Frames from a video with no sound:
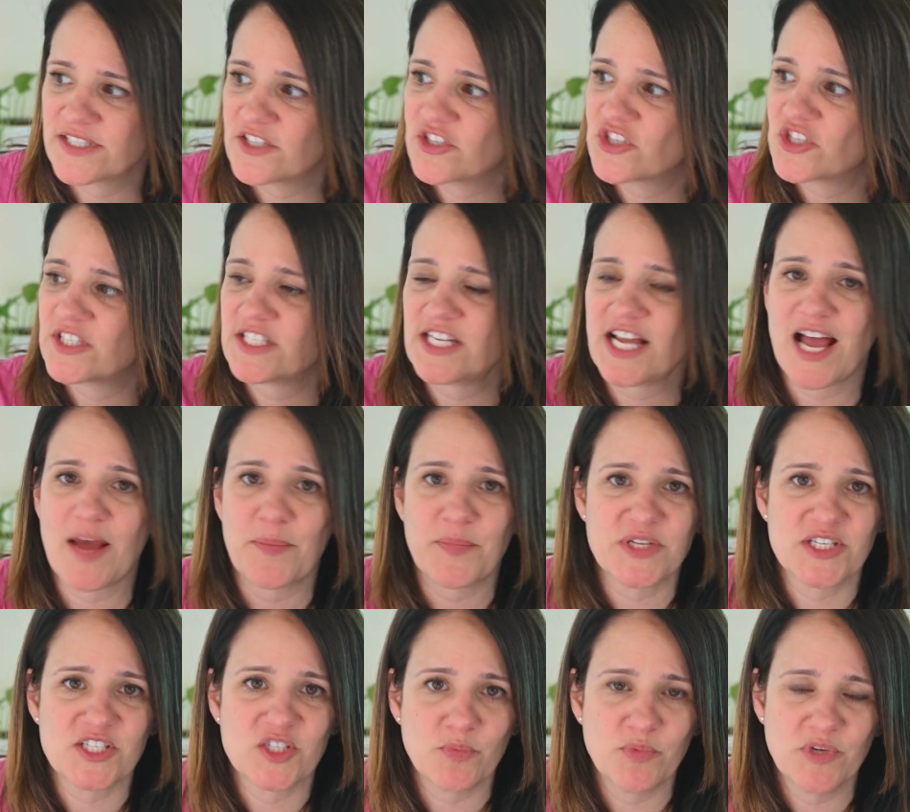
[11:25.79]
This just
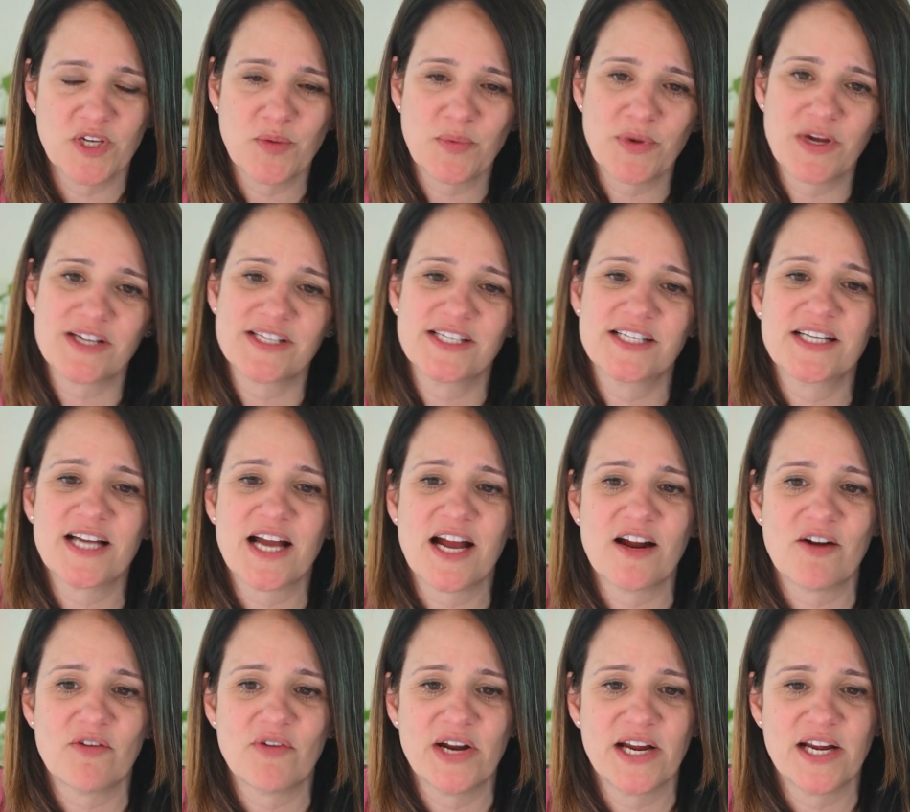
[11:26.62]
happens to be about
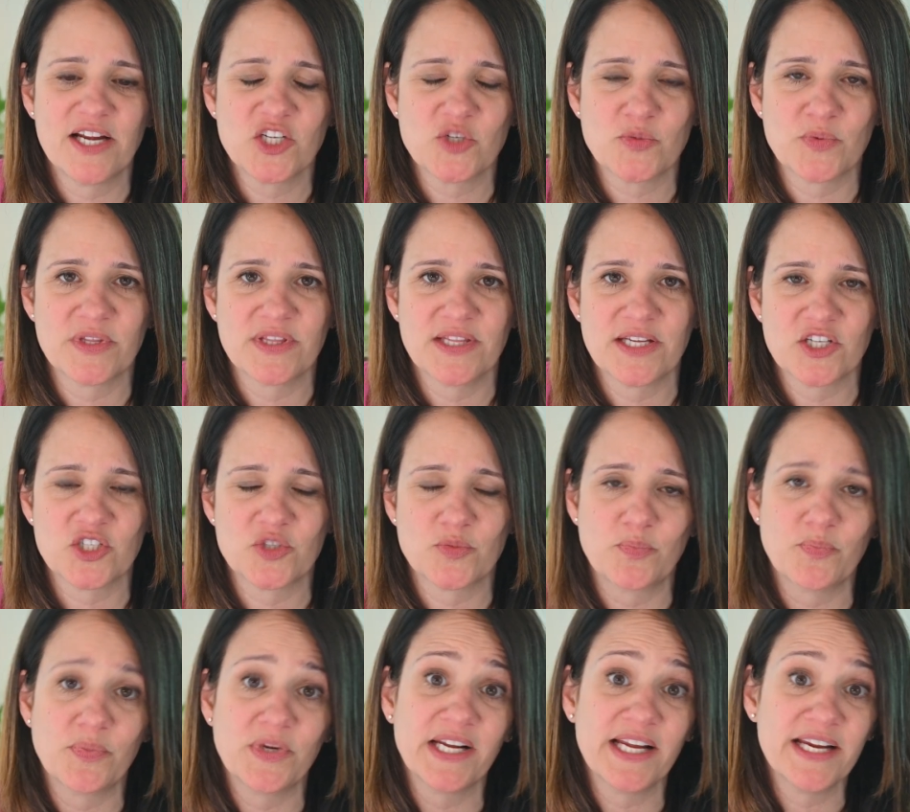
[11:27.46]
Skye Ranch, but there's
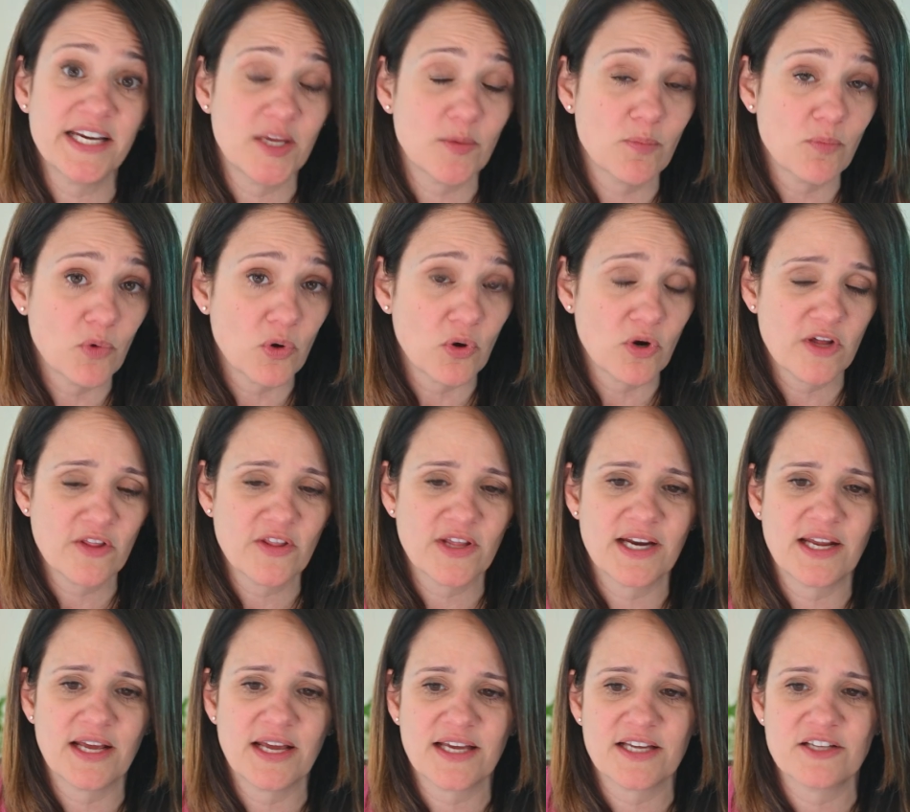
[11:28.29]
plenty more
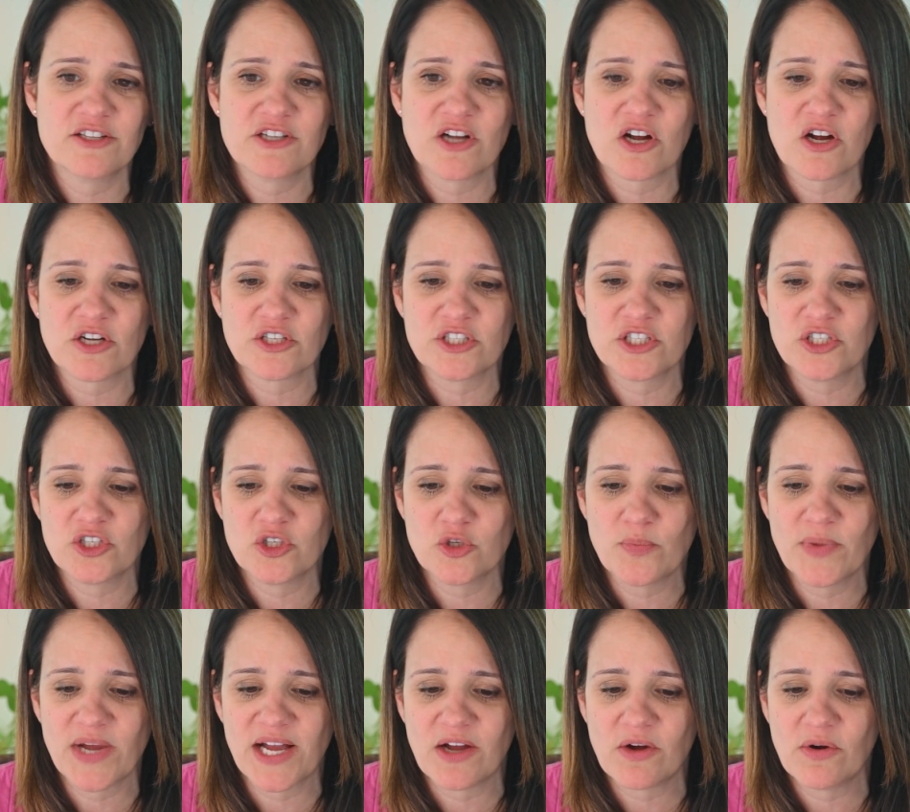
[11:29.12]
that I can talk to you
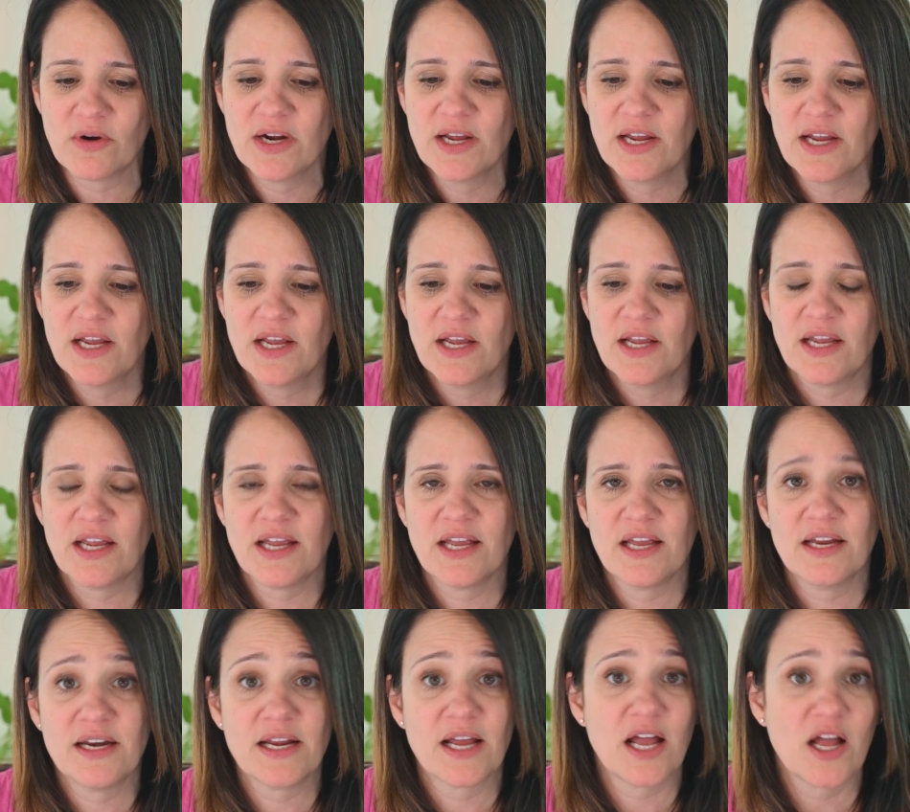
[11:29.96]
about
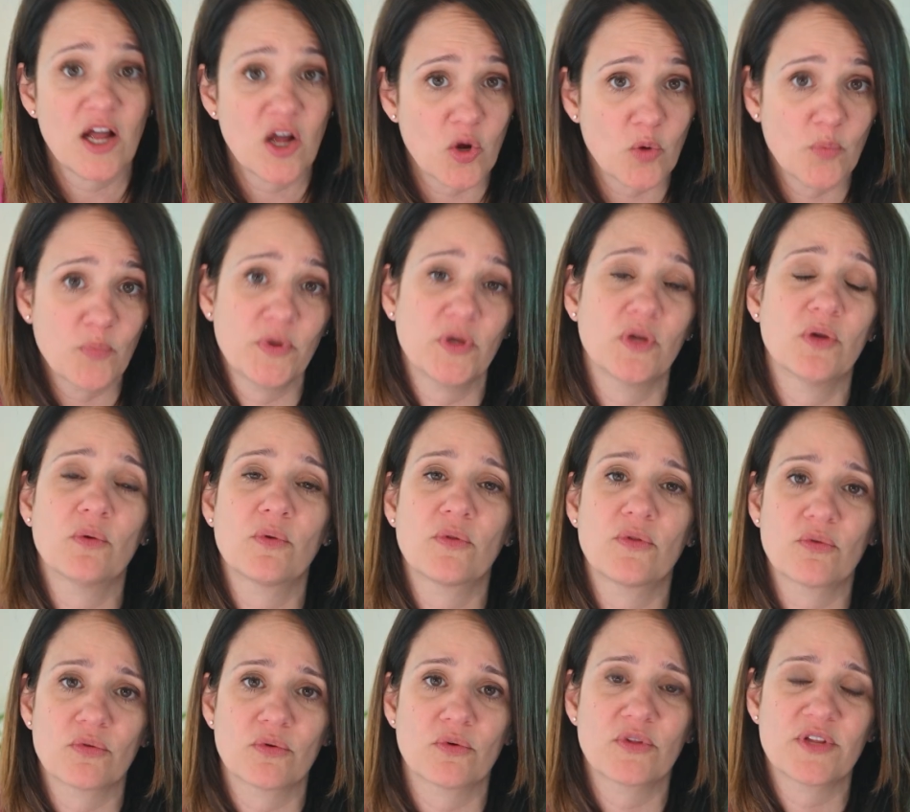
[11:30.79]
and help you
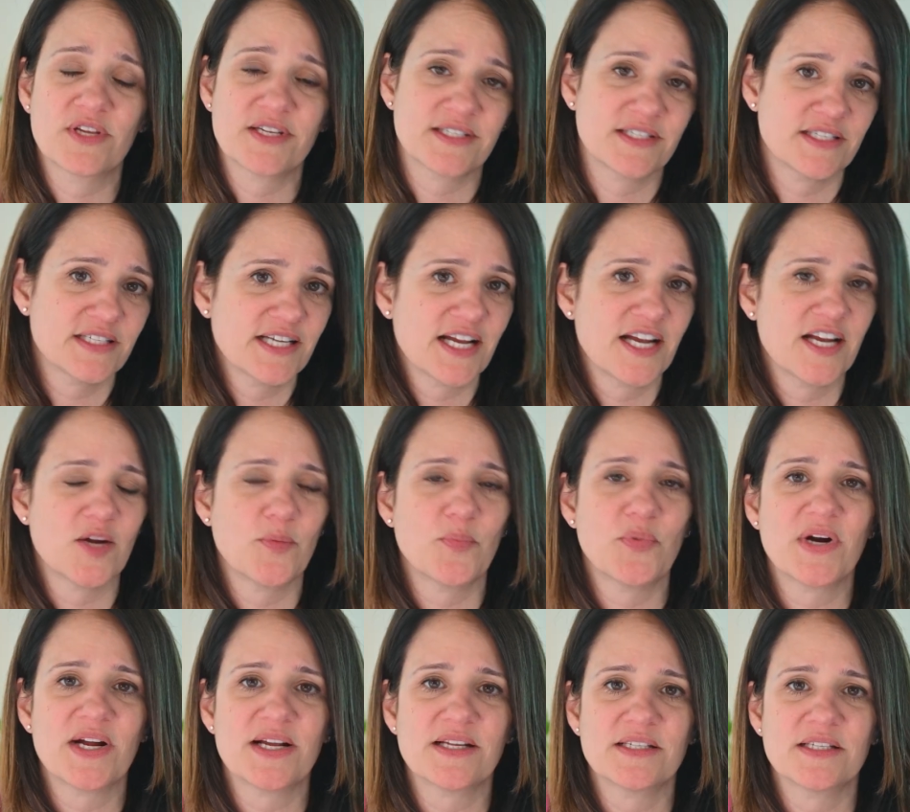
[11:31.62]
through this entire
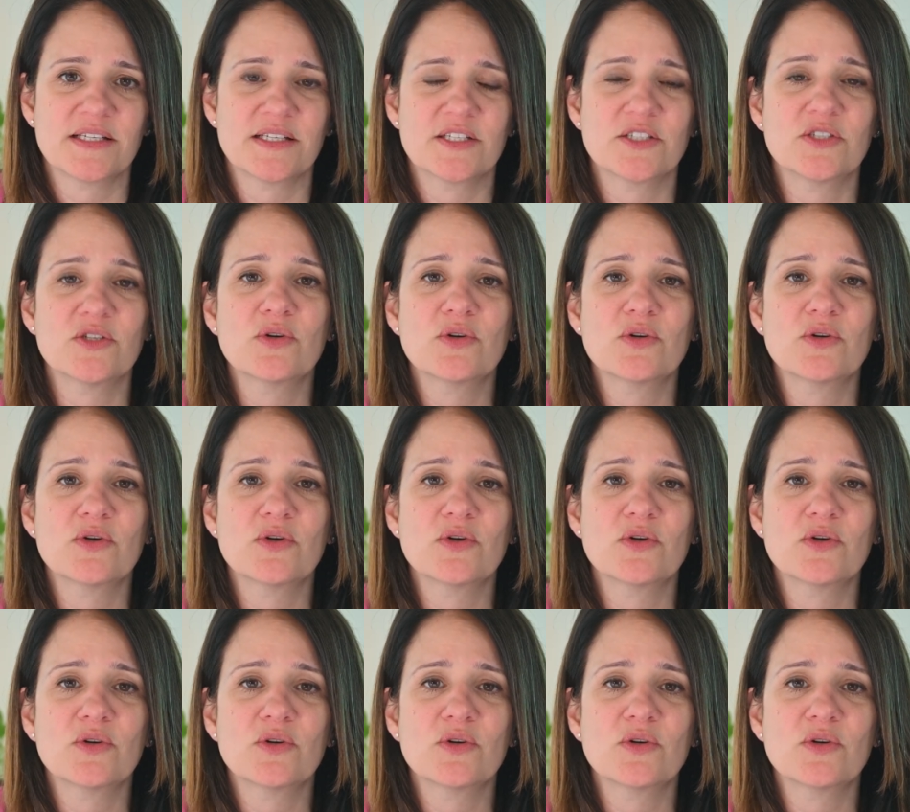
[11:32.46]
process.